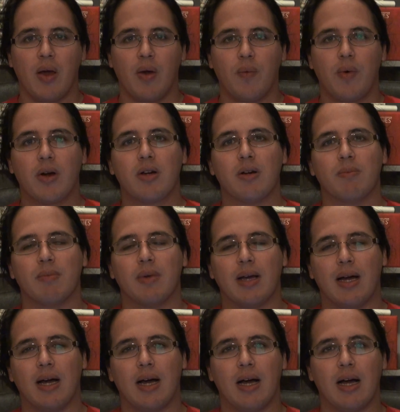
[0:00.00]
Welcome.
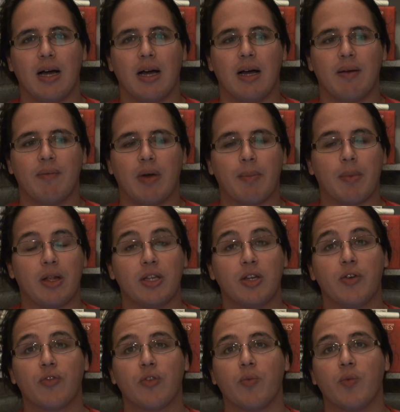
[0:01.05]
I'm
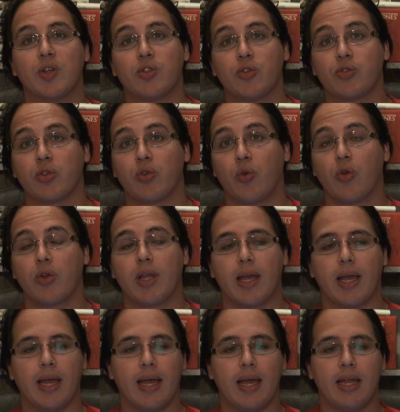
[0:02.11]
Elio from Westeros.org,
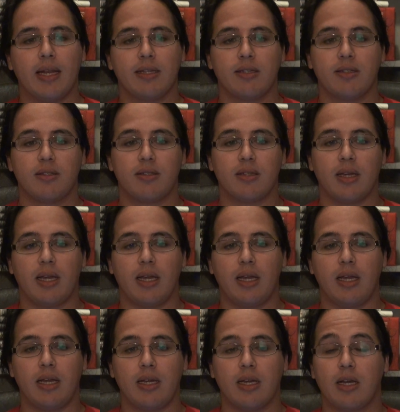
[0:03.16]
and this is
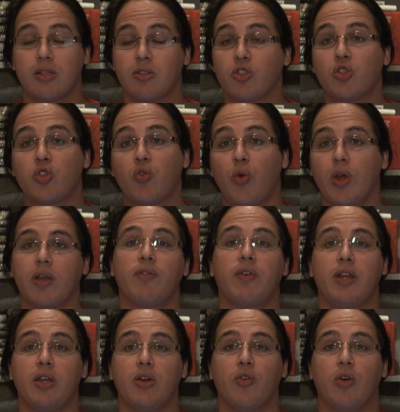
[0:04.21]
a quick
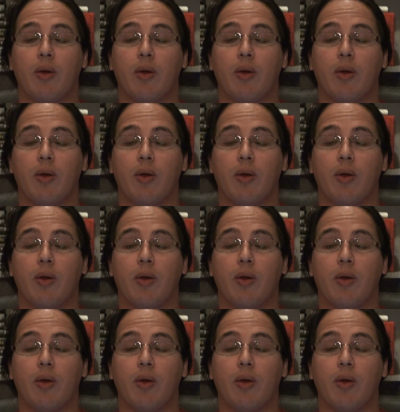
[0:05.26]
video.